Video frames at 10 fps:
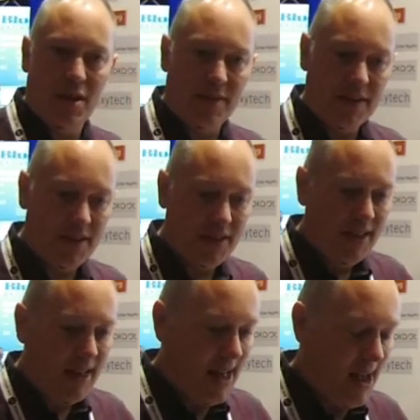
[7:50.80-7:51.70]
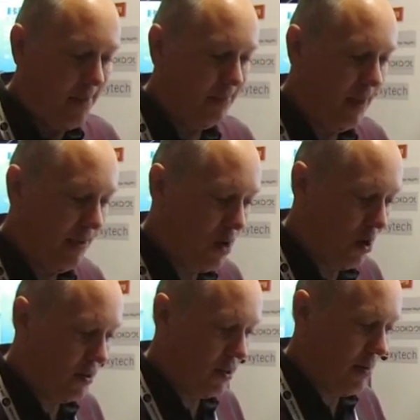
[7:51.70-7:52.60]
service, um, they've
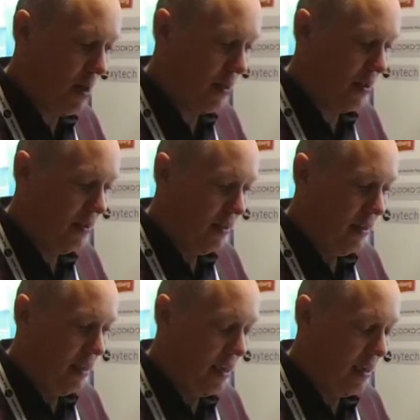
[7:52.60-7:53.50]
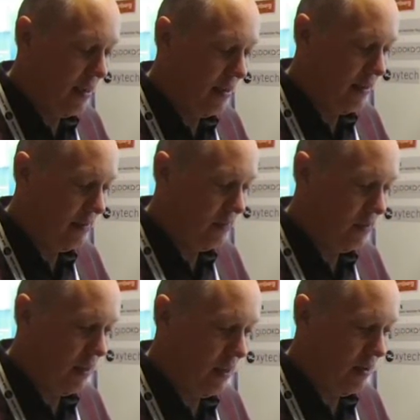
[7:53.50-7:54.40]
got some other uh,
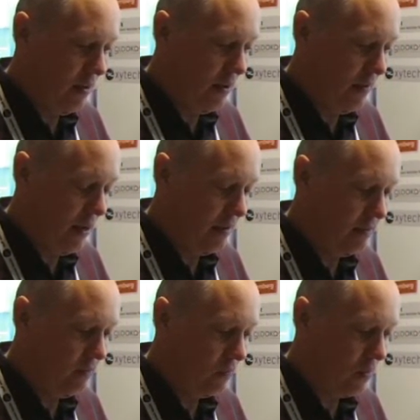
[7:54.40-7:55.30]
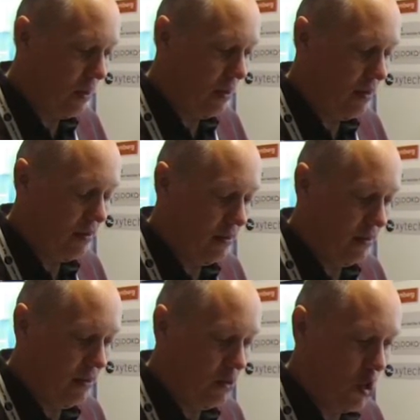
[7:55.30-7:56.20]
um, uh,
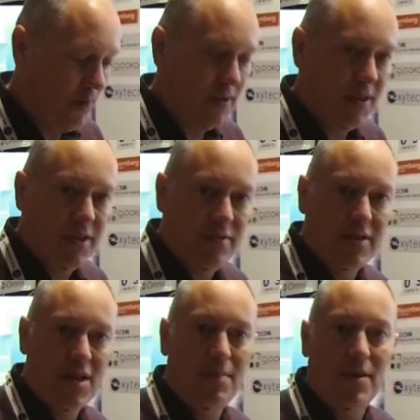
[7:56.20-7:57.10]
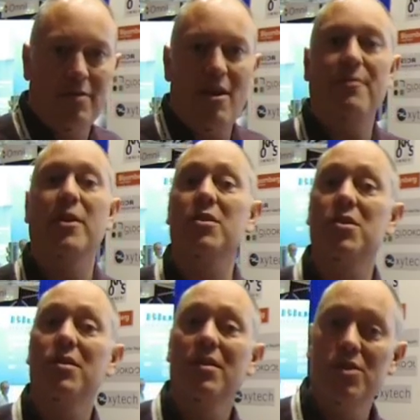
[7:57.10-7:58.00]
services, for example, a
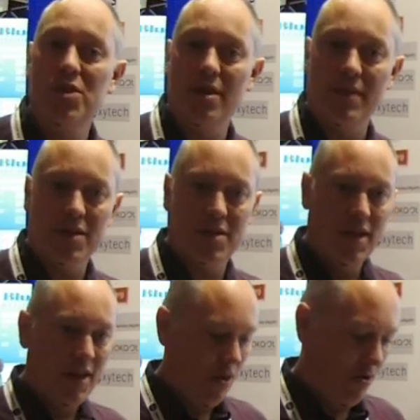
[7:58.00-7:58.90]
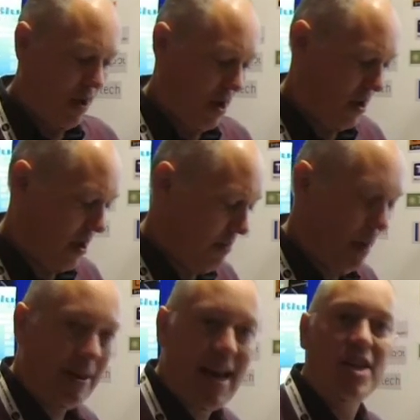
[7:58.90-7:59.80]
graphics service or a, a
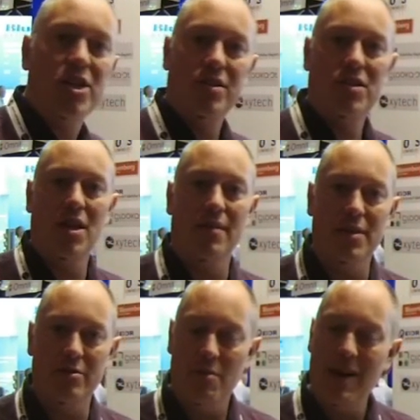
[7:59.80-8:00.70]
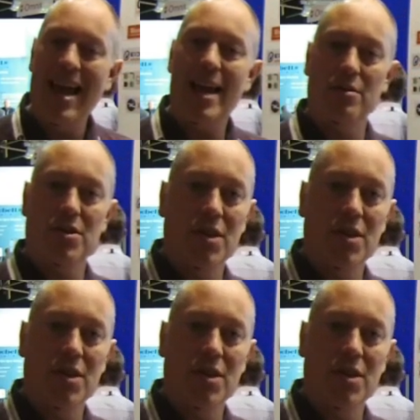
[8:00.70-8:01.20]
publication service or a playout